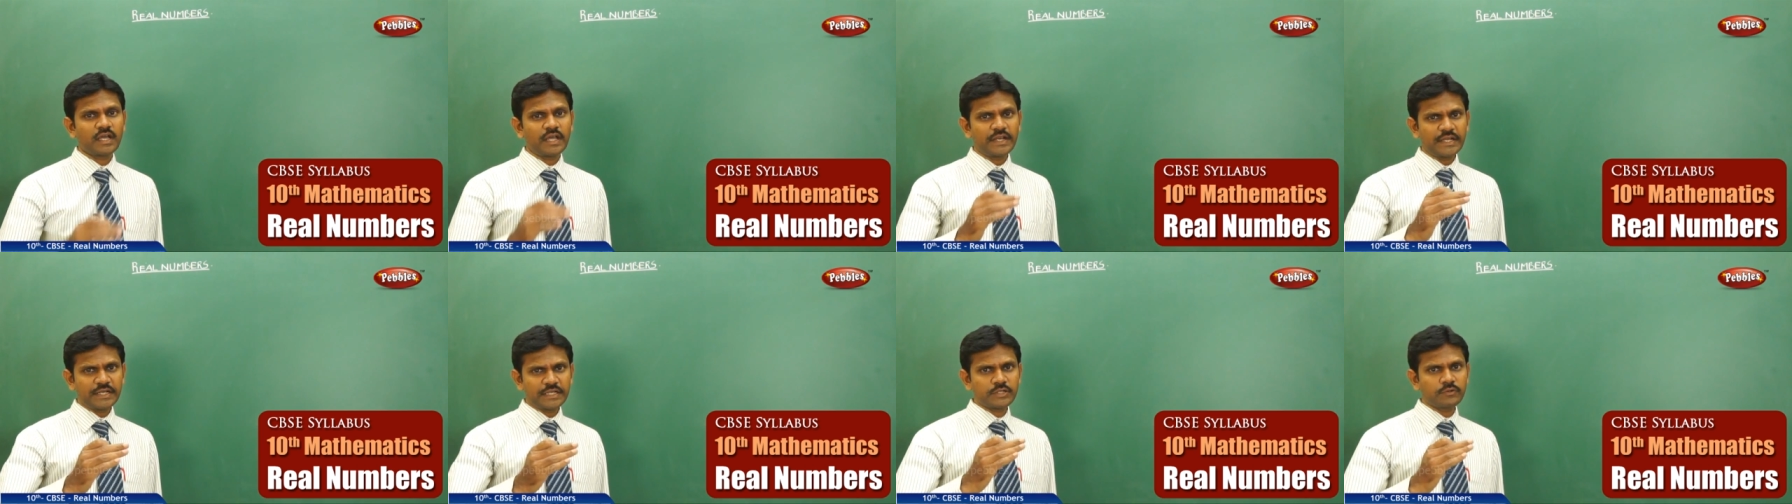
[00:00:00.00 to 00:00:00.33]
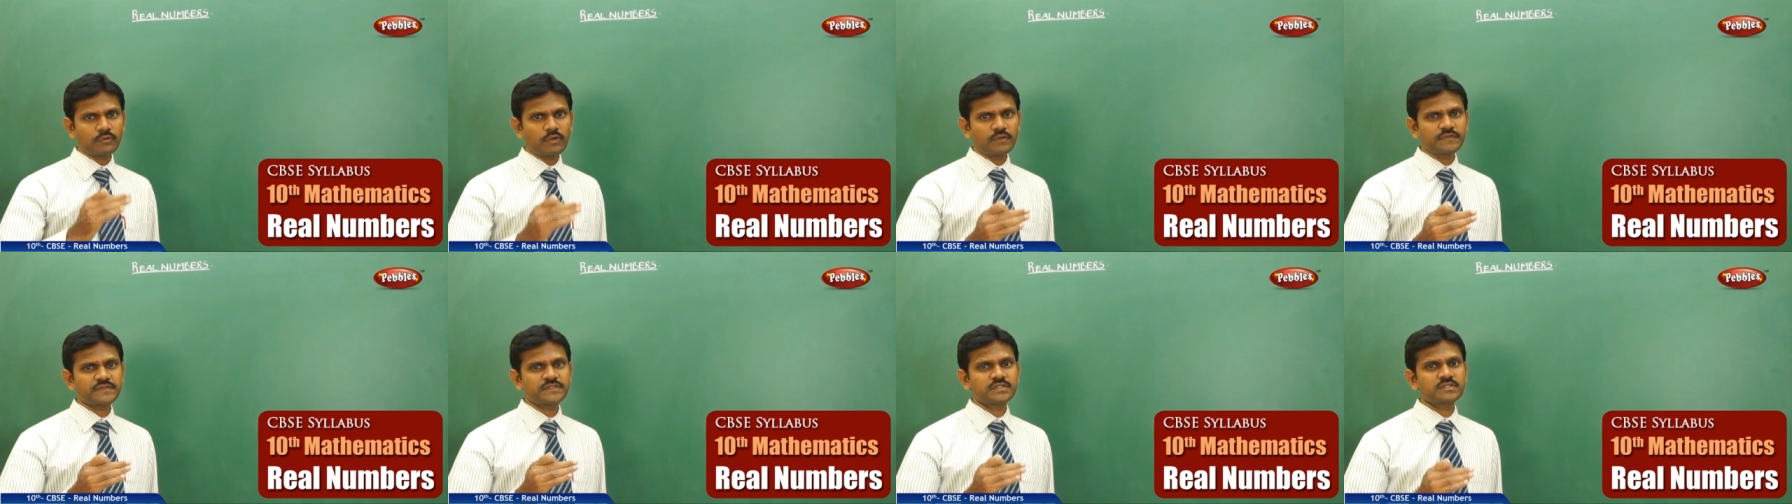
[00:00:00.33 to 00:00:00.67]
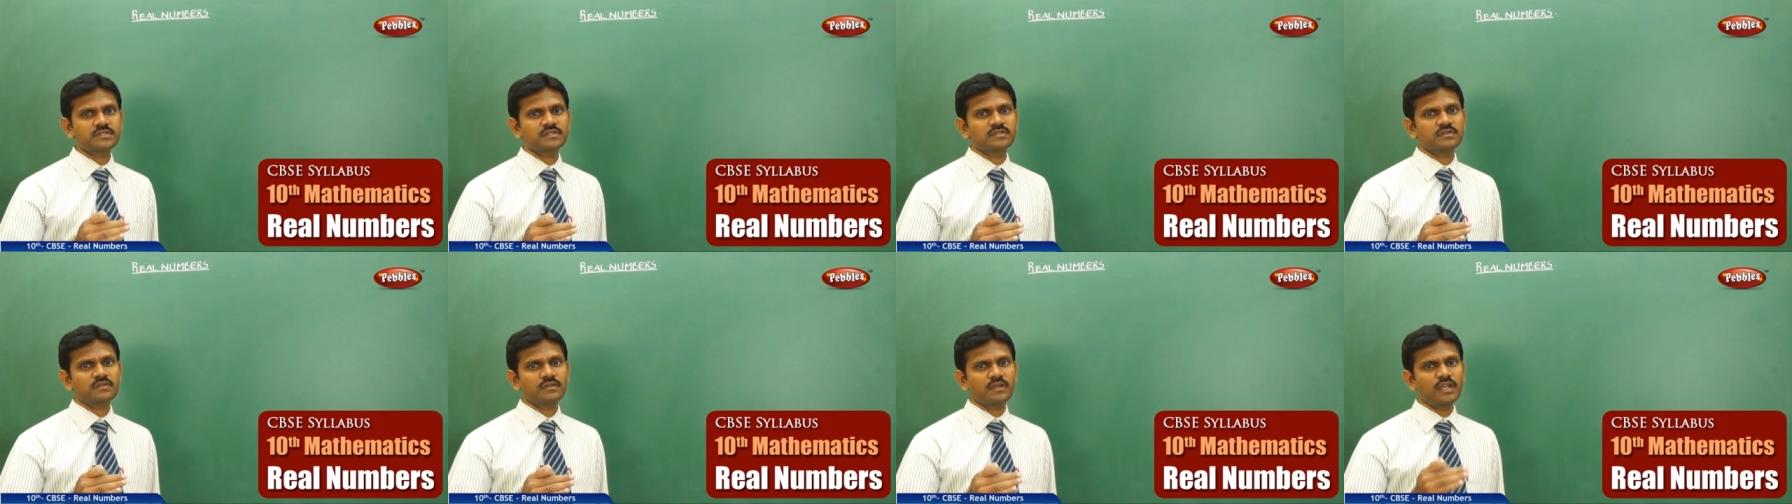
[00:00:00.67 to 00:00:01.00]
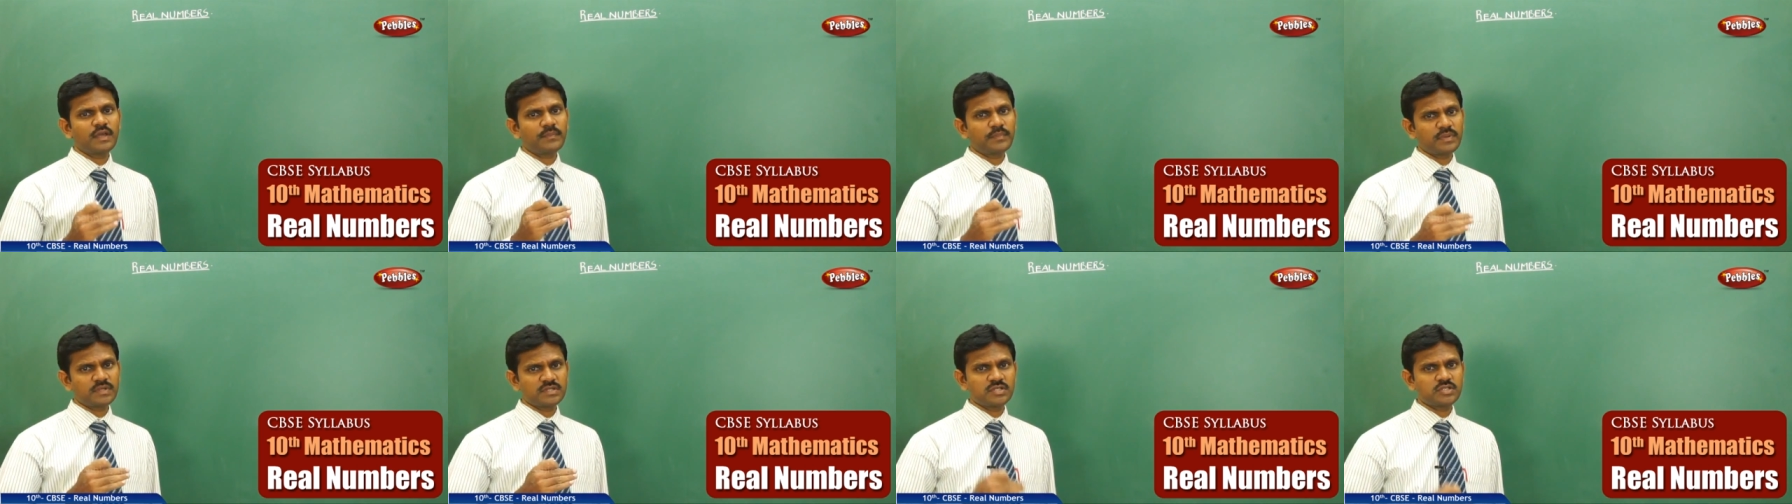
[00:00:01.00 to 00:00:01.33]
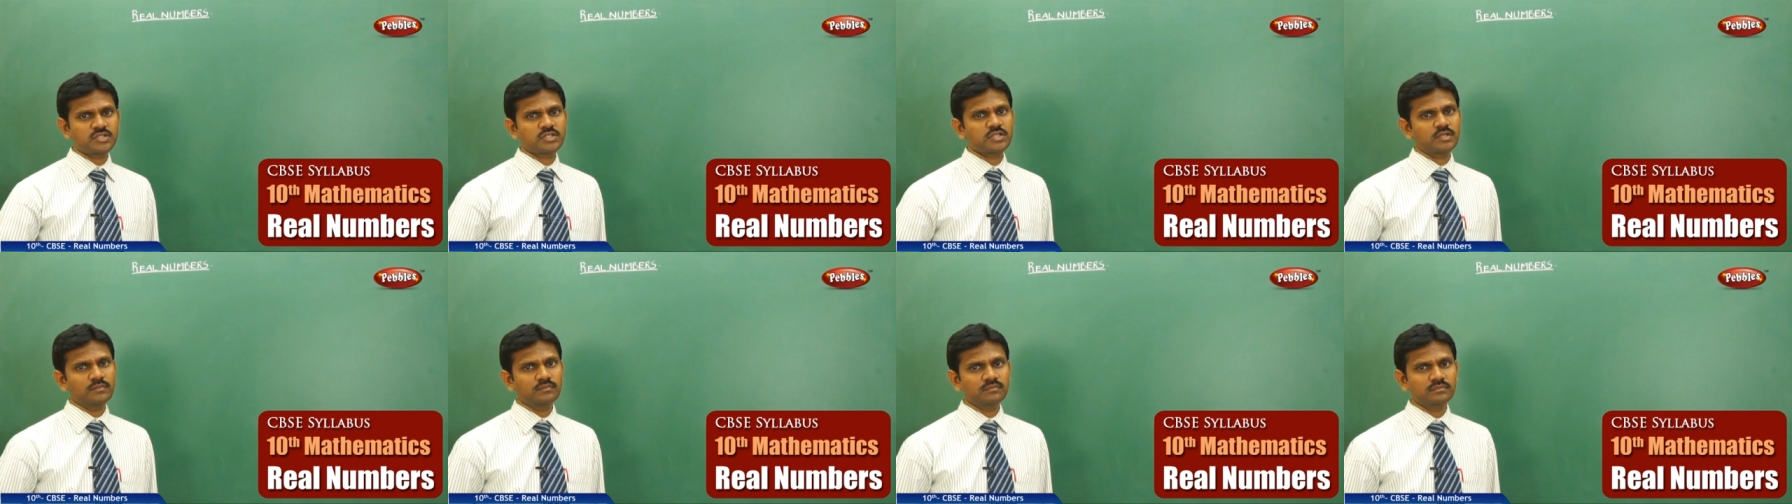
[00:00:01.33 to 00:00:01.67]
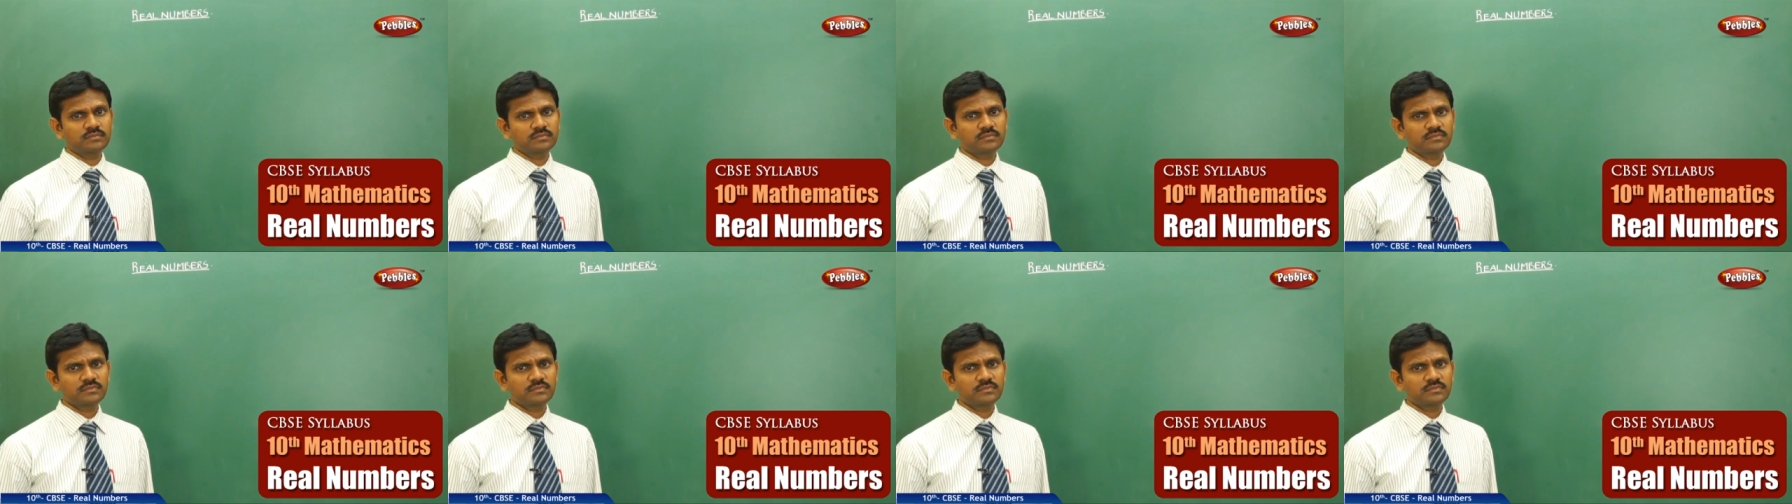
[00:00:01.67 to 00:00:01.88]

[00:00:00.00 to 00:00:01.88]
connective of number system.